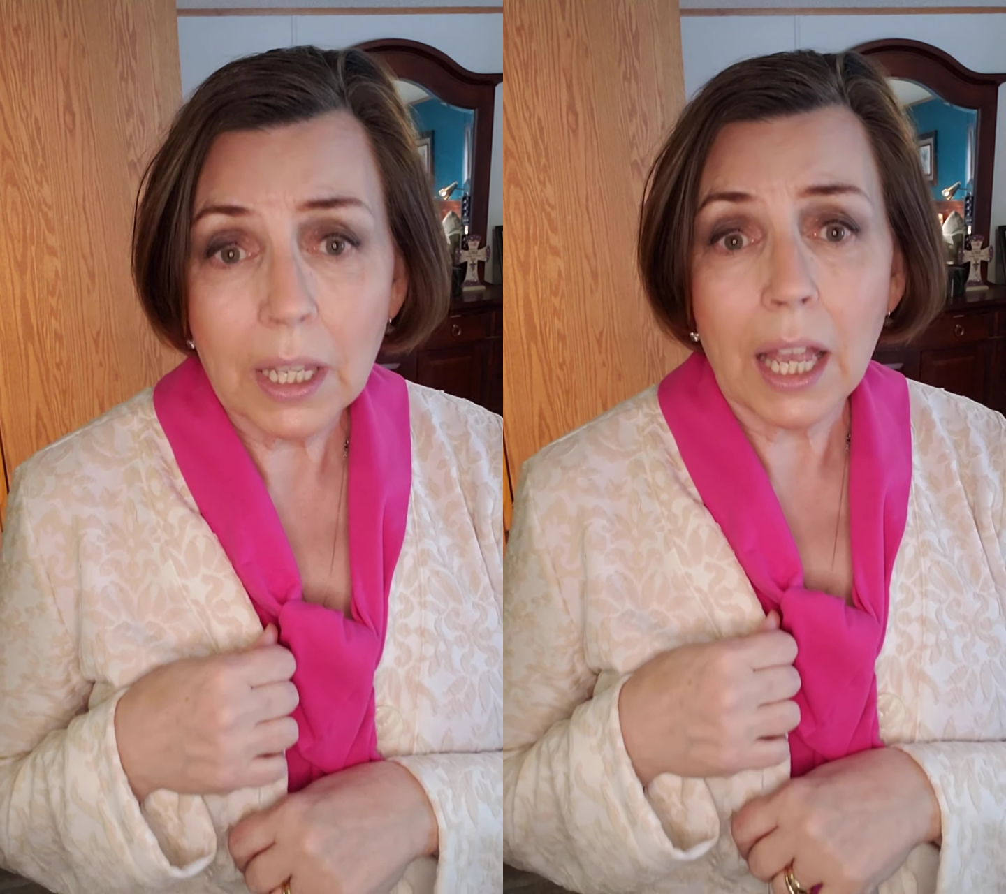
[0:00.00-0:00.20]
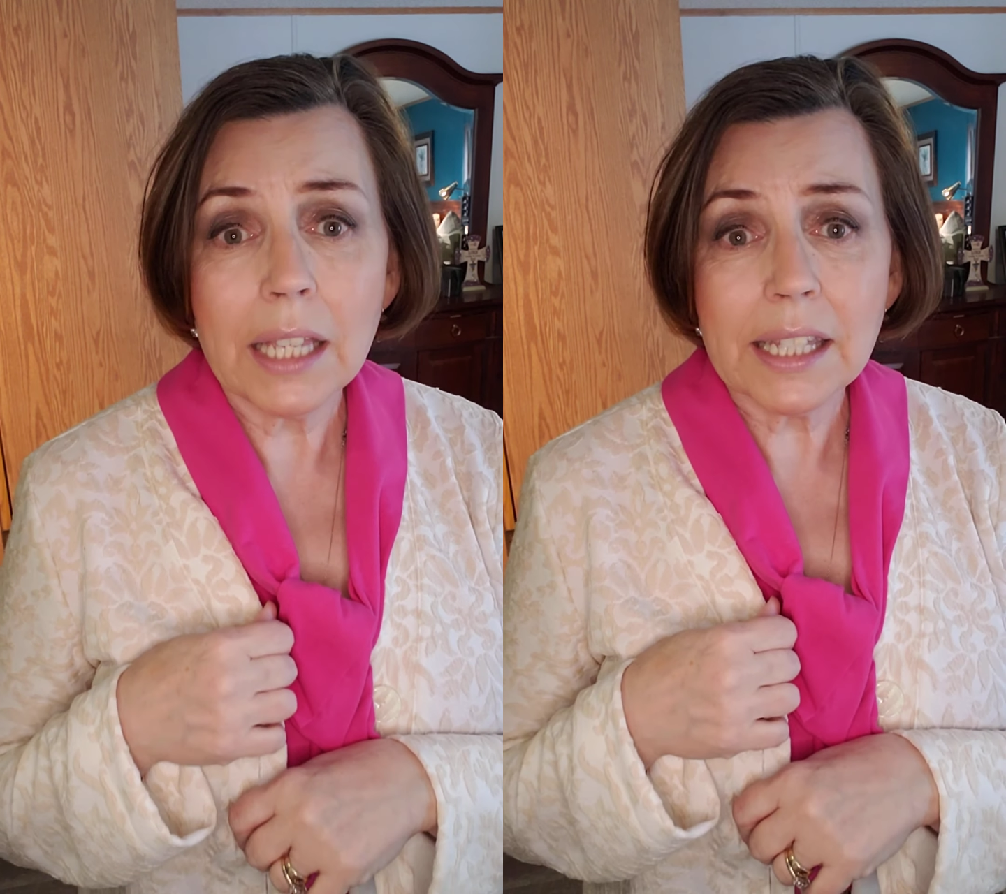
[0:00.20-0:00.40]

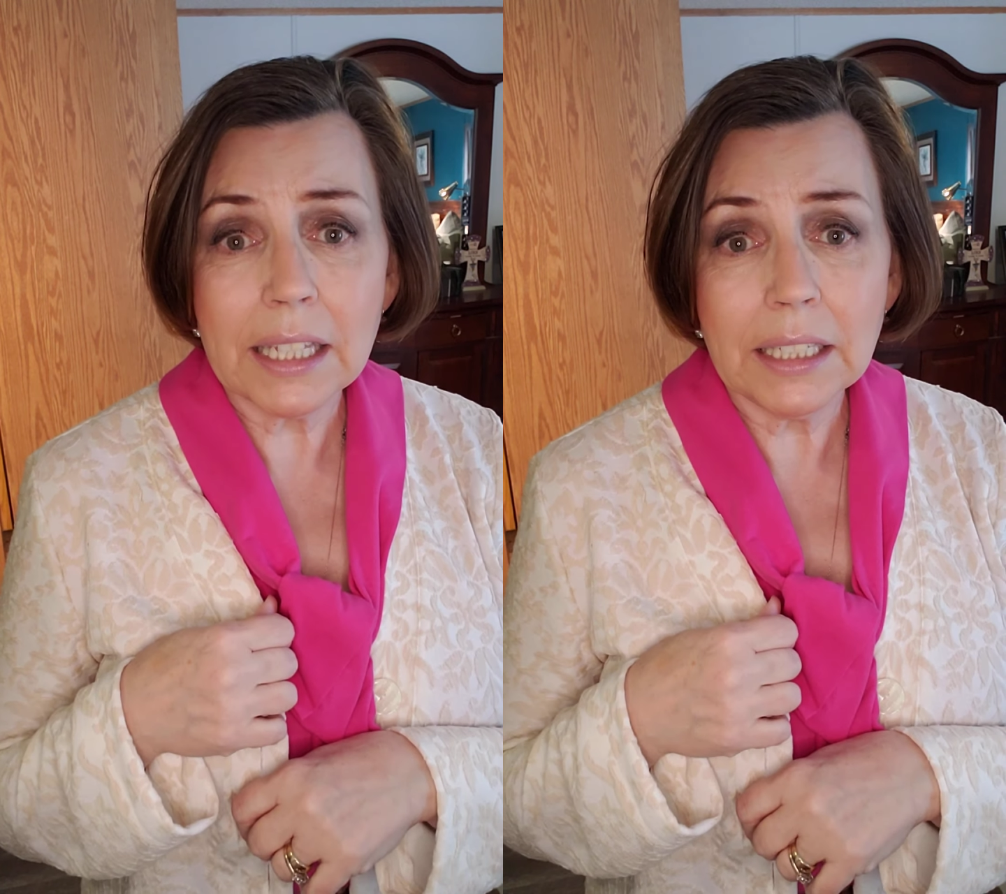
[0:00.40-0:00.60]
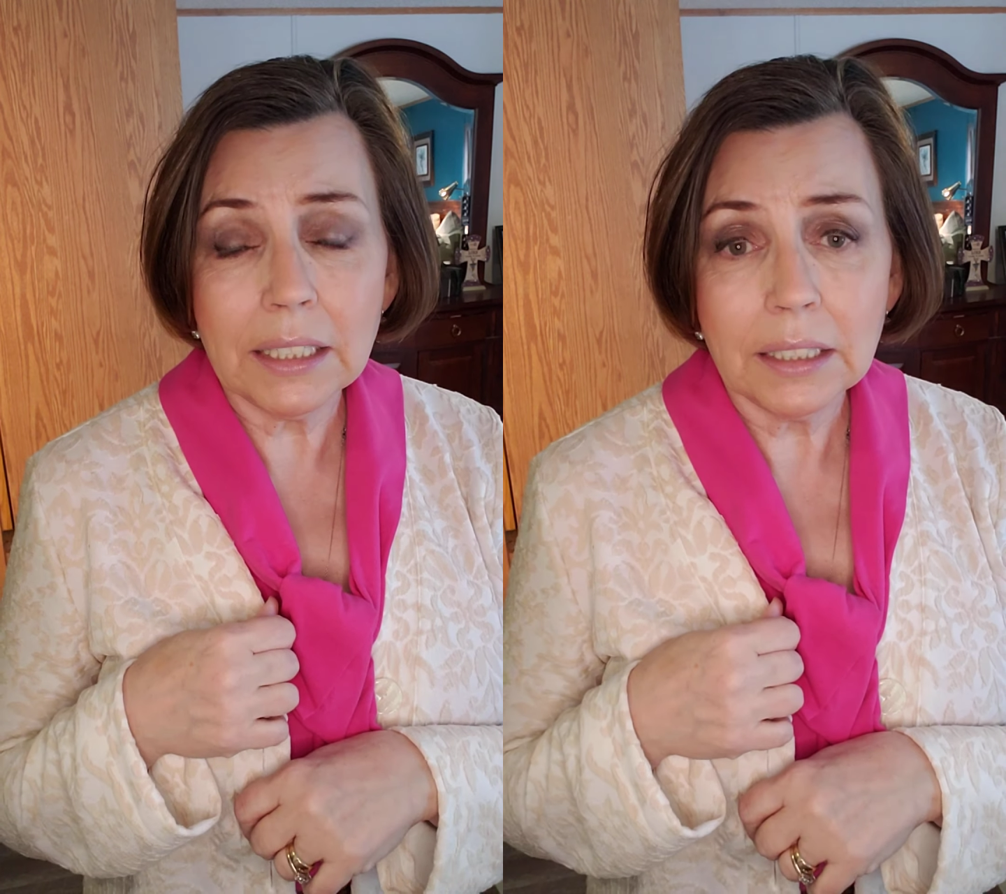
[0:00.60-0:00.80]
as
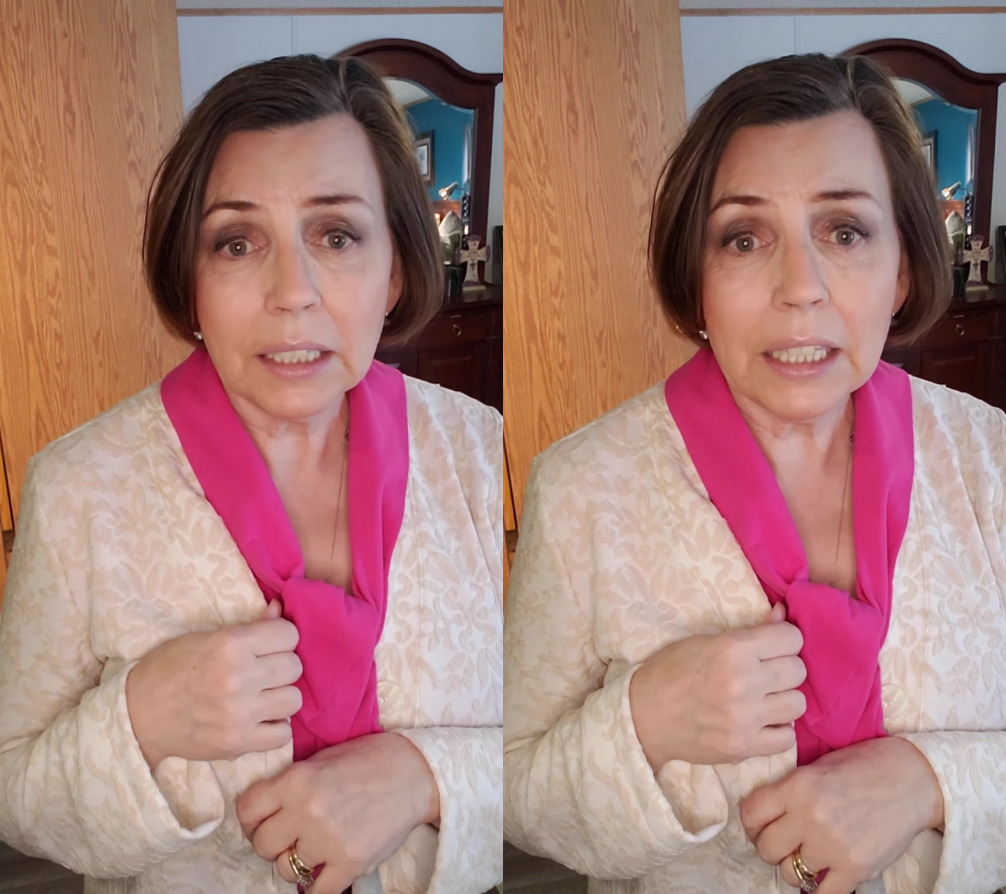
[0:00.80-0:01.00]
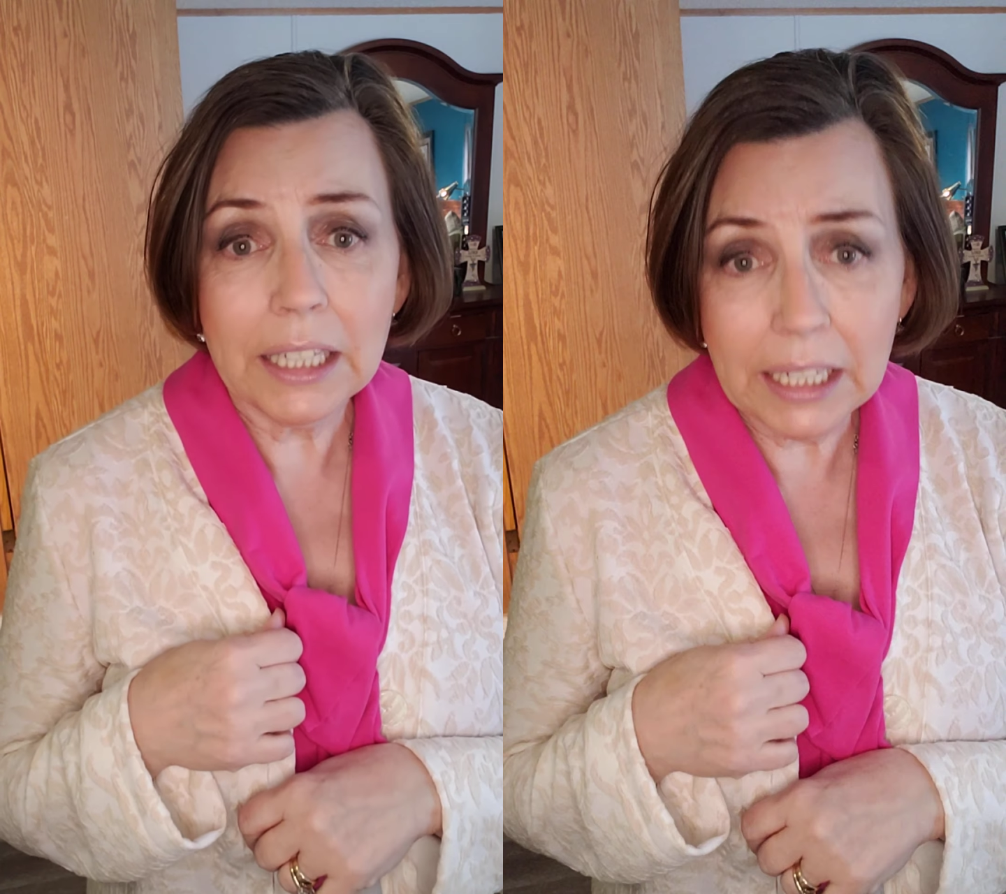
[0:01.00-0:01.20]
in
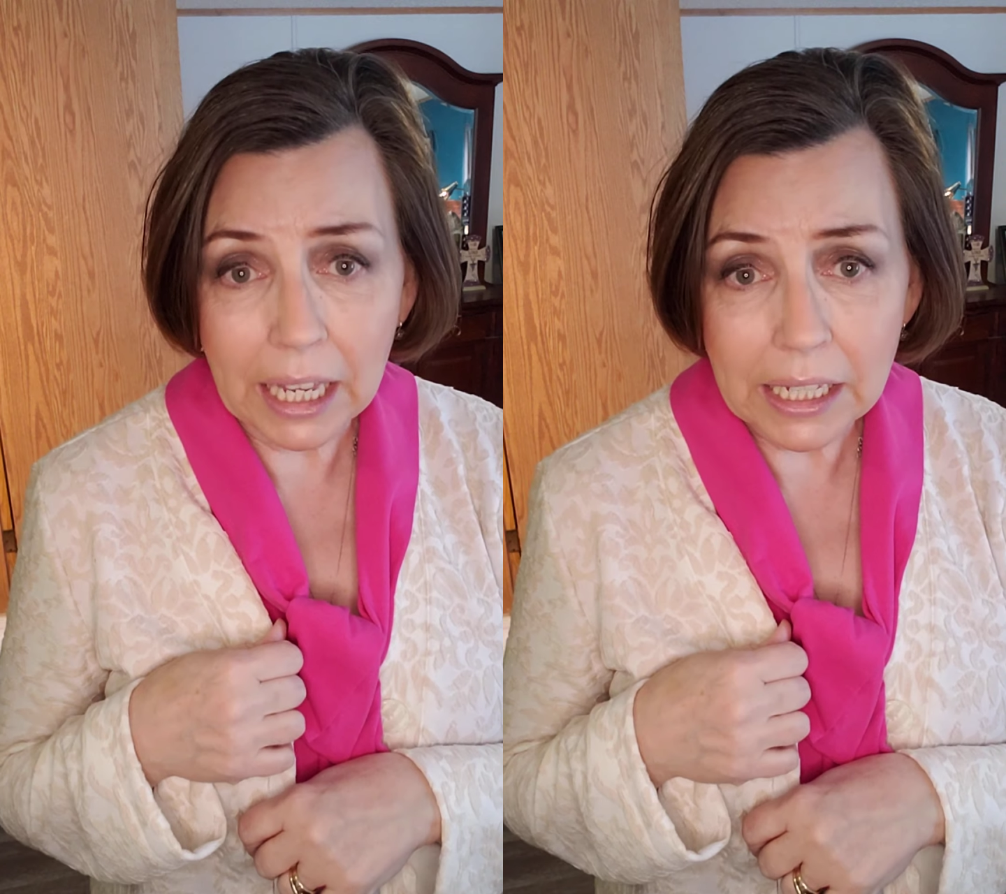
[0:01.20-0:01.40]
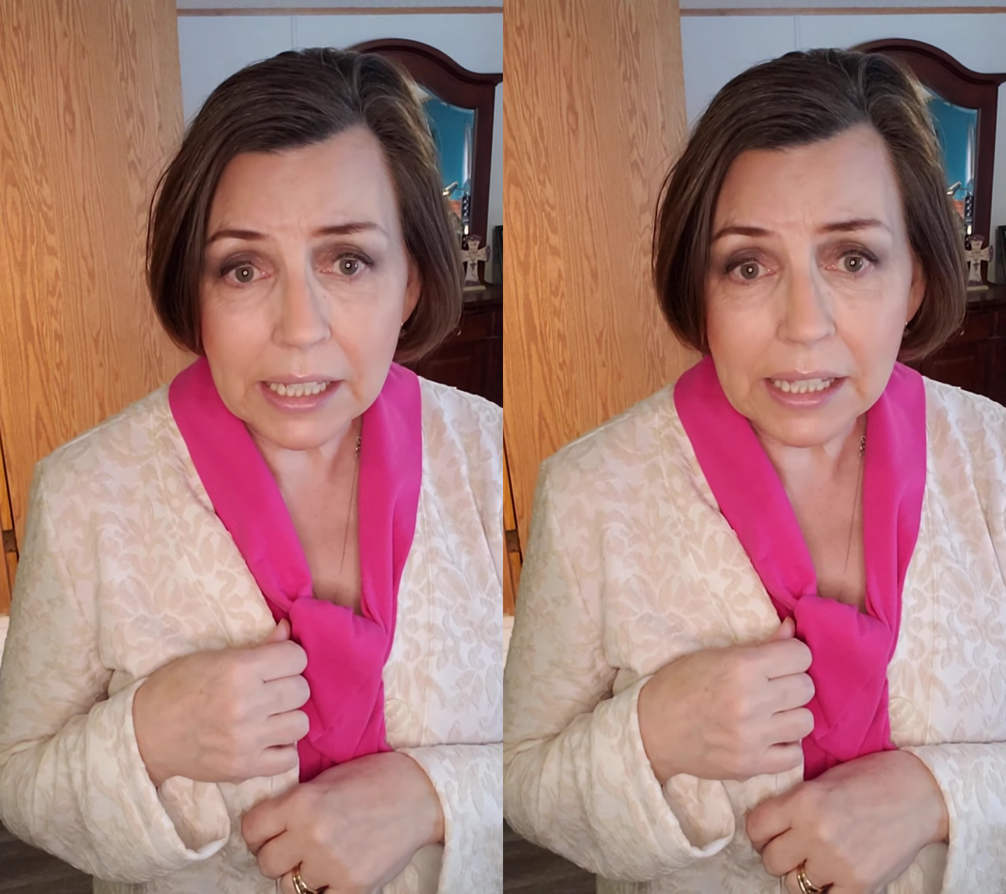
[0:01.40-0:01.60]

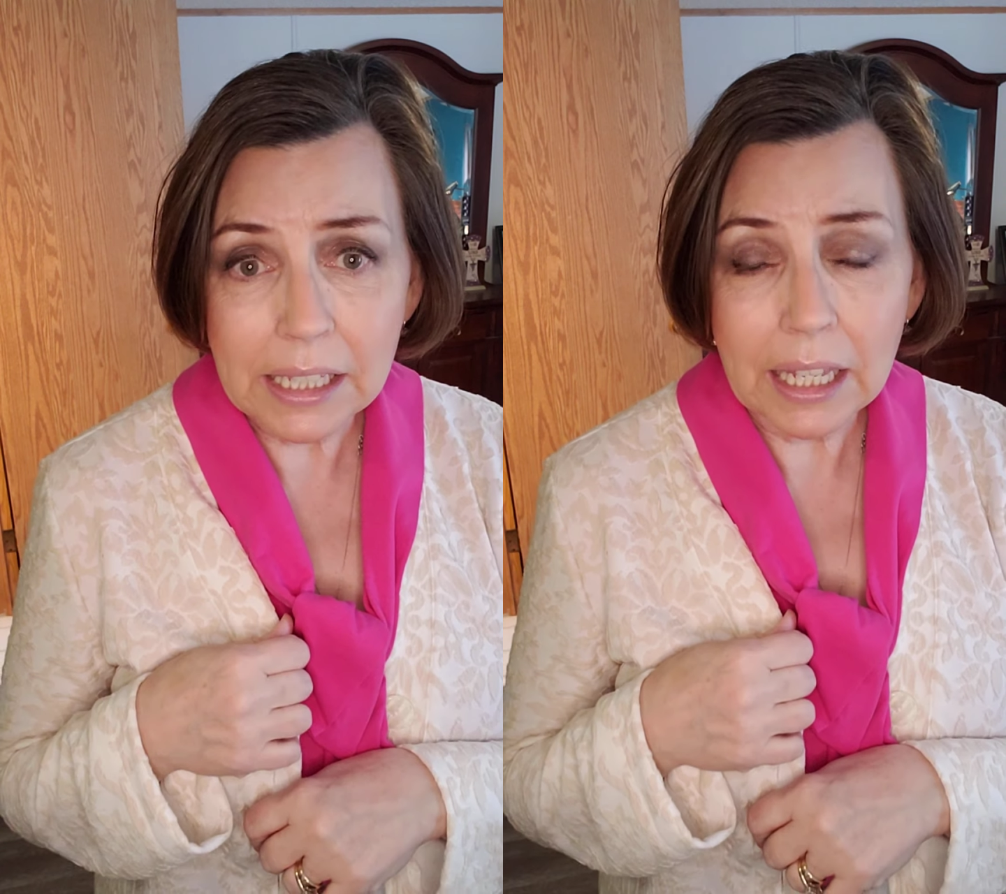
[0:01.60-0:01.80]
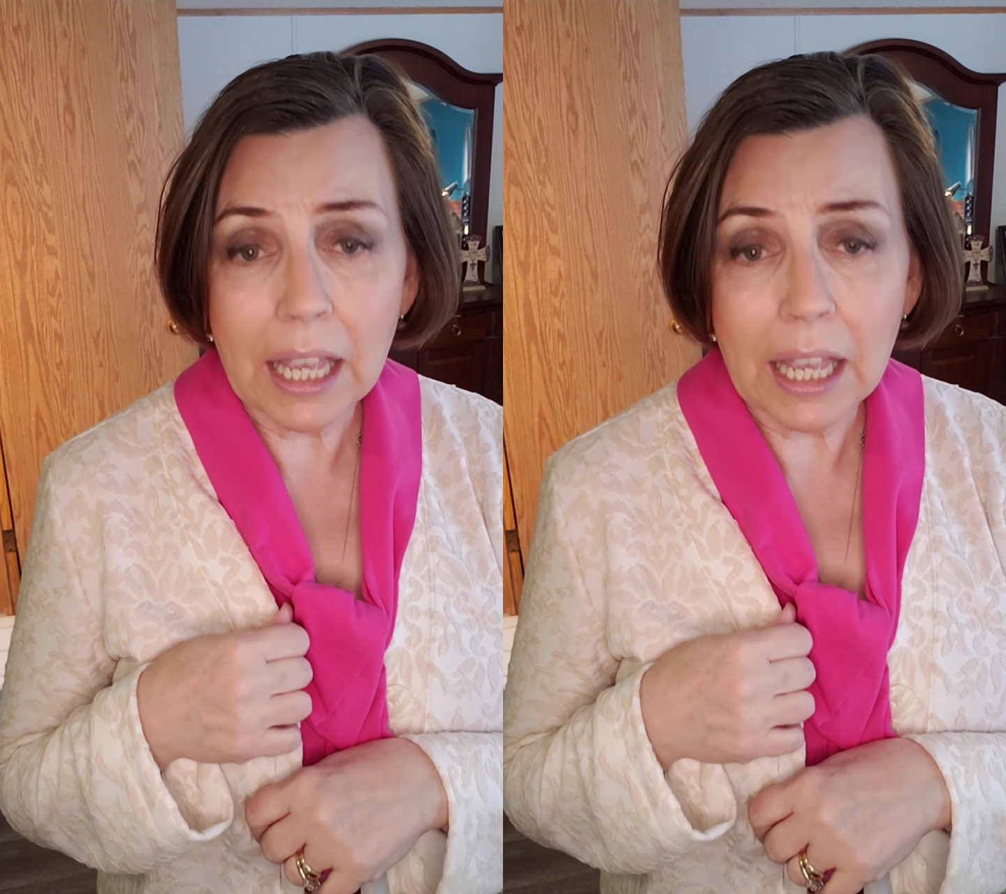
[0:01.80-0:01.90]
Kleenex,